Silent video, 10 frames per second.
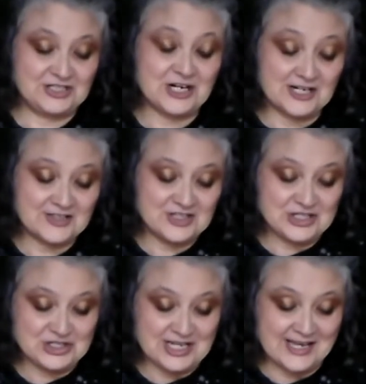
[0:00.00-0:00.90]
Tuck
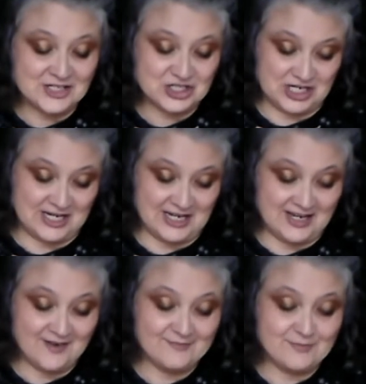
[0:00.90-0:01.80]
this
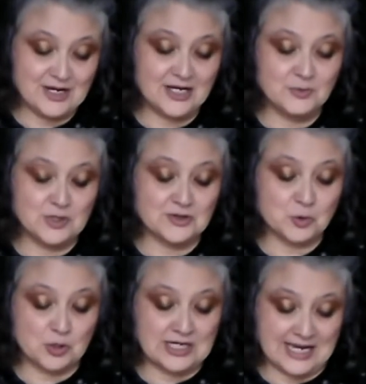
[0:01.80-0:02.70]
sachet made with
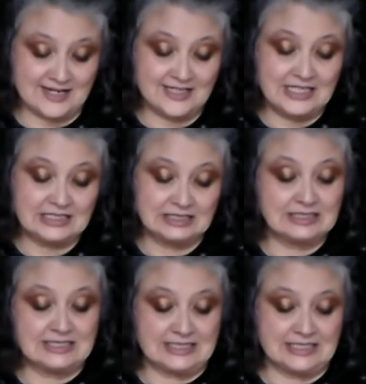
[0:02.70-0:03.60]
organic
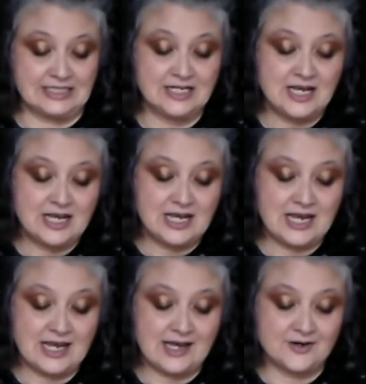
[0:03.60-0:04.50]
linen
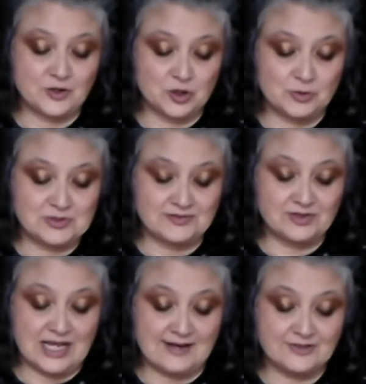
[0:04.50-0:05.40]
and herbs of
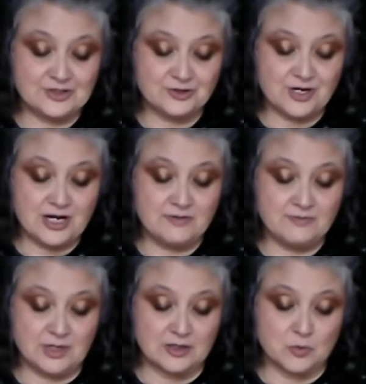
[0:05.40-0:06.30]
lavender and
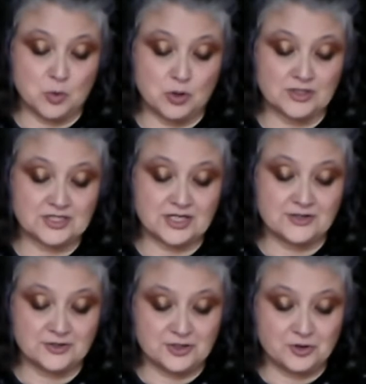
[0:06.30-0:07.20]
mugwort
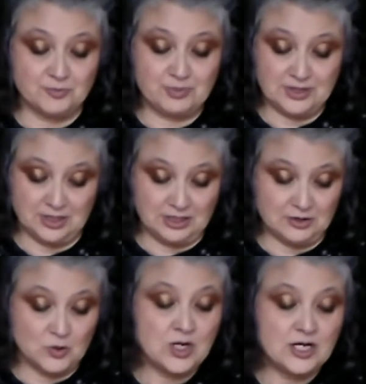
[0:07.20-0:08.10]
under your
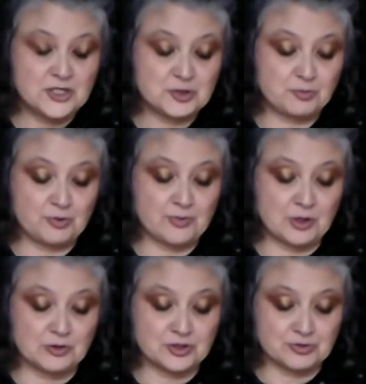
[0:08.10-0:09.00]
pillow to
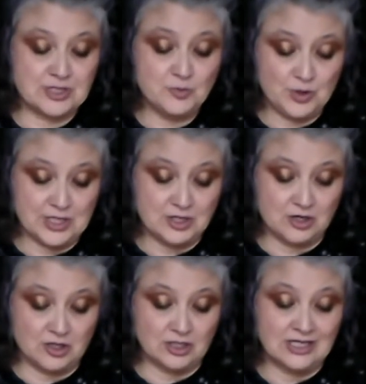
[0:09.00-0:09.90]
promote dream
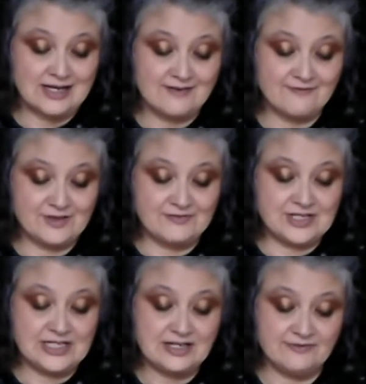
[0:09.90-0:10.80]
recall,
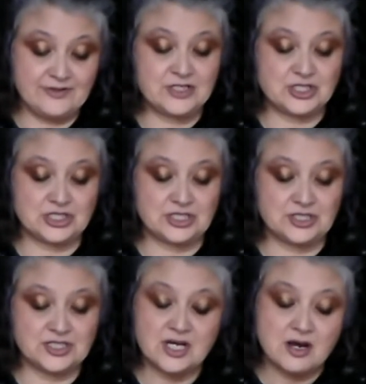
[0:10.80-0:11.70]
vivid
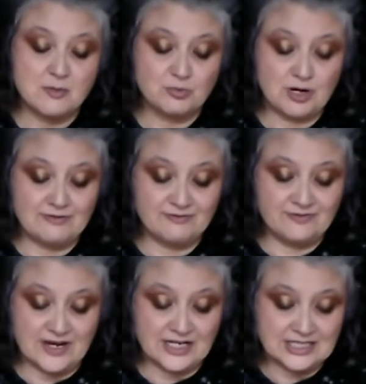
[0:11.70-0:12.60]
visions,
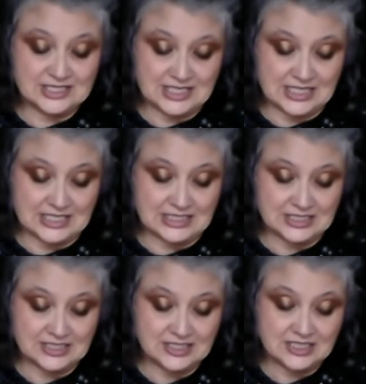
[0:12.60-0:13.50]
prophetic sight,